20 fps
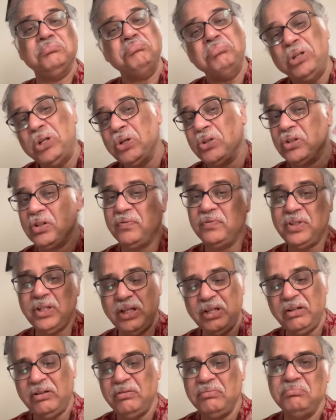because of
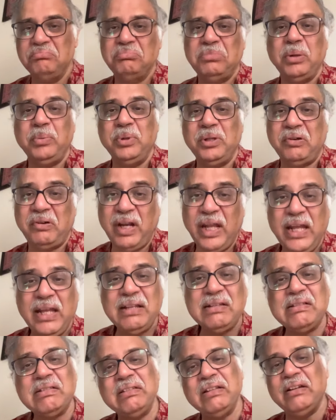their maybe
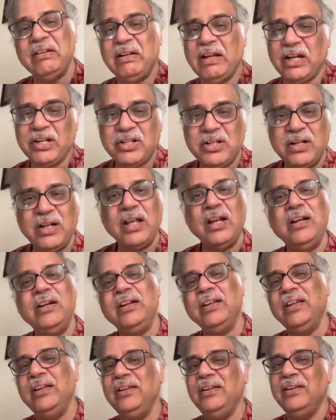race, their
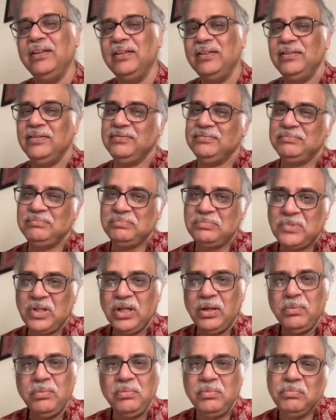nationality.
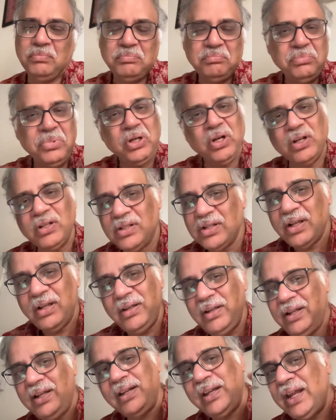Because
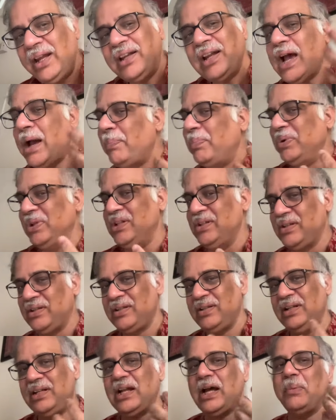it happens.